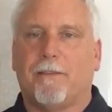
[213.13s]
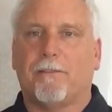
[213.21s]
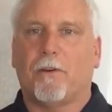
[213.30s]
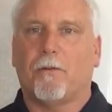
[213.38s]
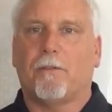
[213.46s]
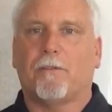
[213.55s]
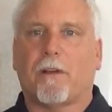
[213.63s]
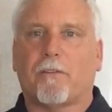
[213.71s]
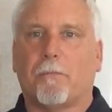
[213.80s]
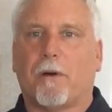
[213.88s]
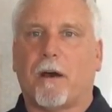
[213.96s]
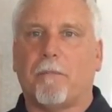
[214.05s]
So this is
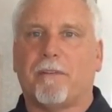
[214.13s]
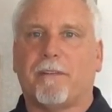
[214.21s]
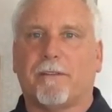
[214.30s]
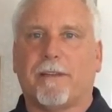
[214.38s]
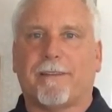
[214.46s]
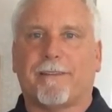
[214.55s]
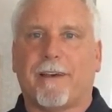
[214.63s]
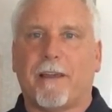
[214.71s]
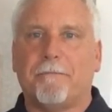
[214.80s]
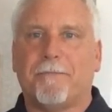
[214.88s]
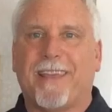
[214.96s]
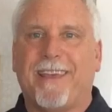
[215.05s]
Dr. Bob. Until next
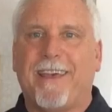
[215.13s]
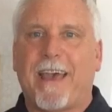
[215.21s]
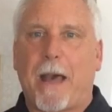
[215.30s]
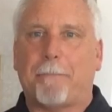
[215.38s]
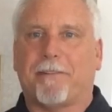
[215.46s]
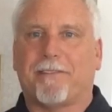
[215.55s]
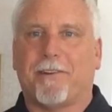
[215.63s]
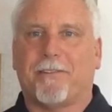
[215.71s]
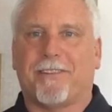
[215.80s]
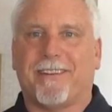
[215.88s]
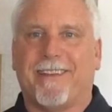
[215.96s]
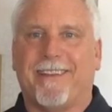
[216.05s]
time,
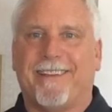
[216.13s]
Applestosen.